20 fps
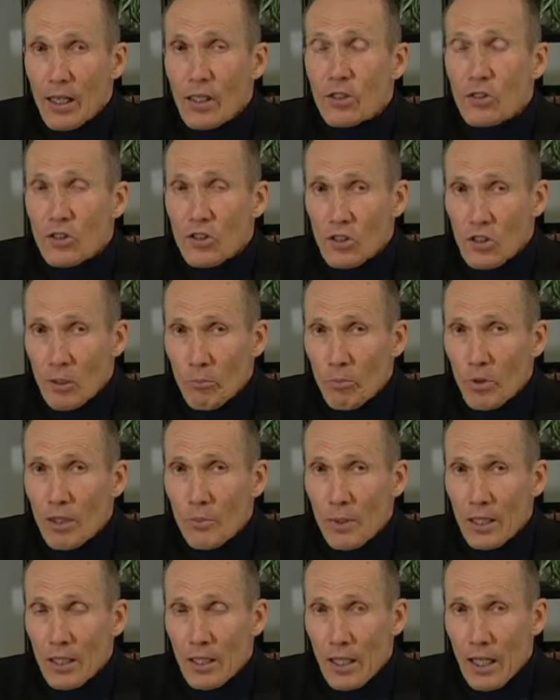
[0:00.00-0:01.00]
simply
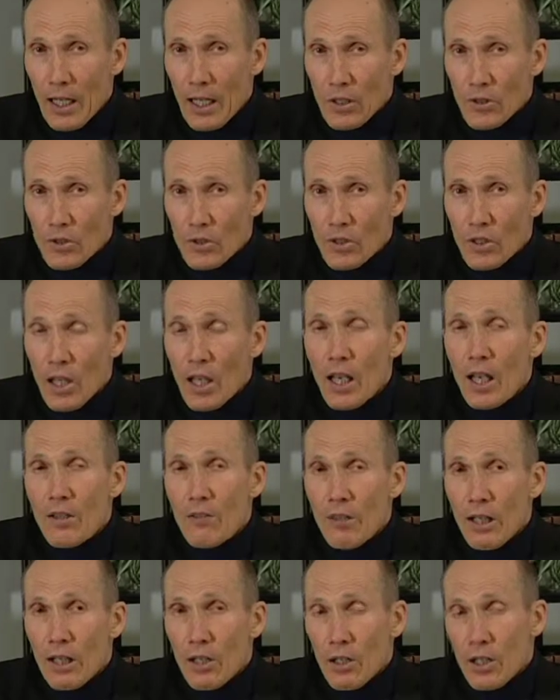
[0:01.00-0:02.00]
because
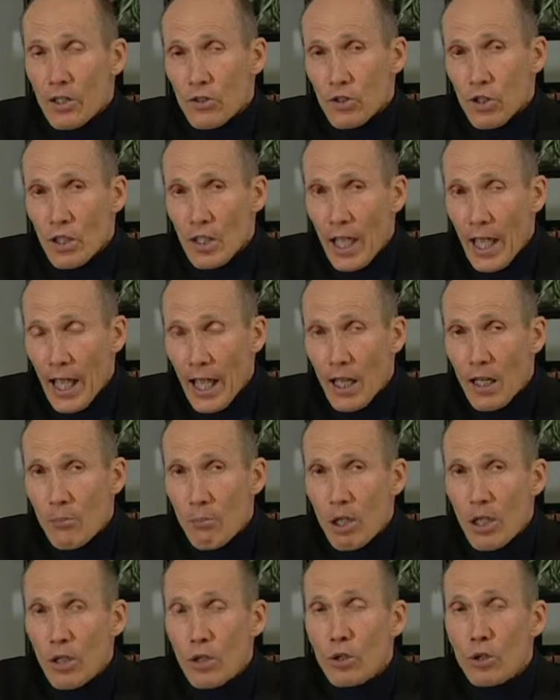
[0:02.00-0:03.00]
there is an
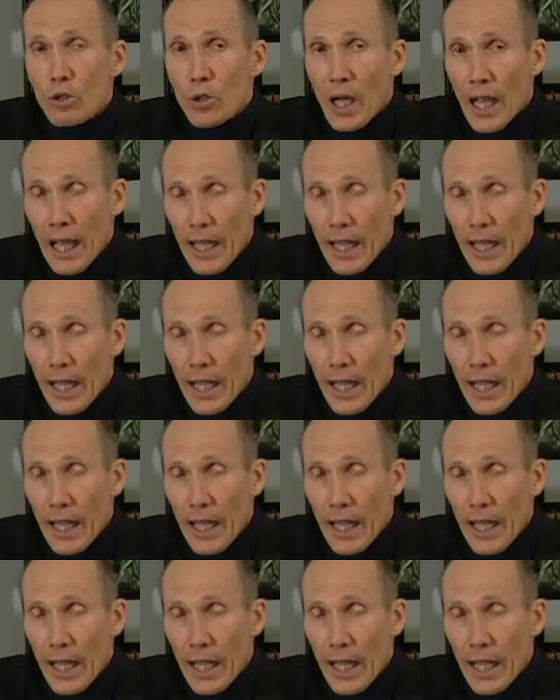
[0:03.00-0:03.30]
enemy who